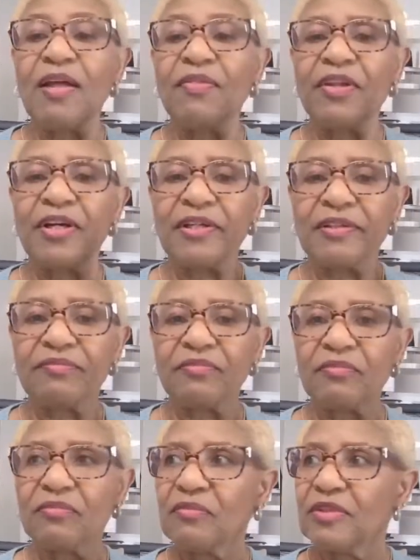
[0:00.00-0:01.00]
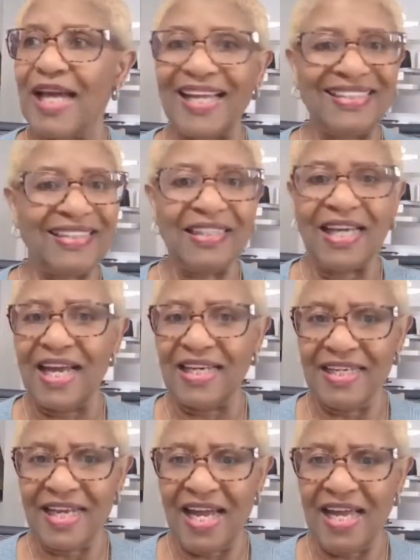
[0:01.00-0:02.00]
They're
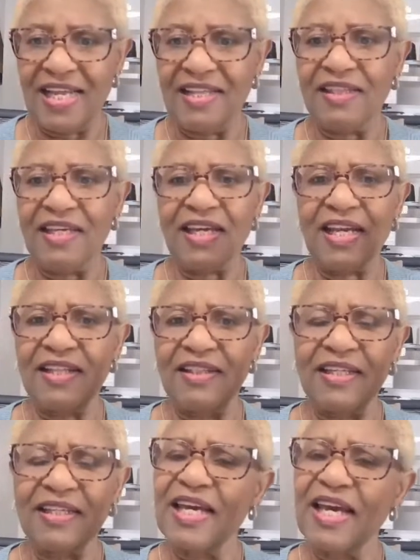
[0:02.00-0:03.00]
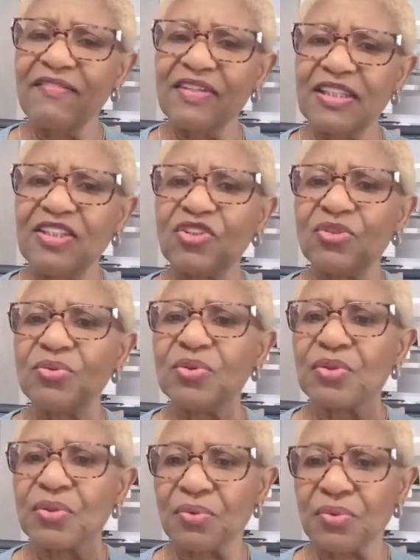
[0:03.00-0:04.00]
19.99, I think, and I think they have at least two
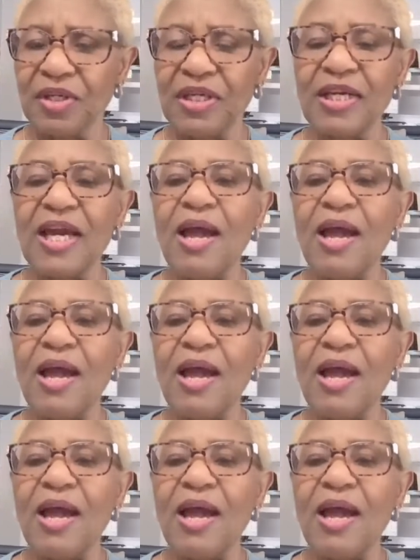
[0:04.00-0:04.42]
or three.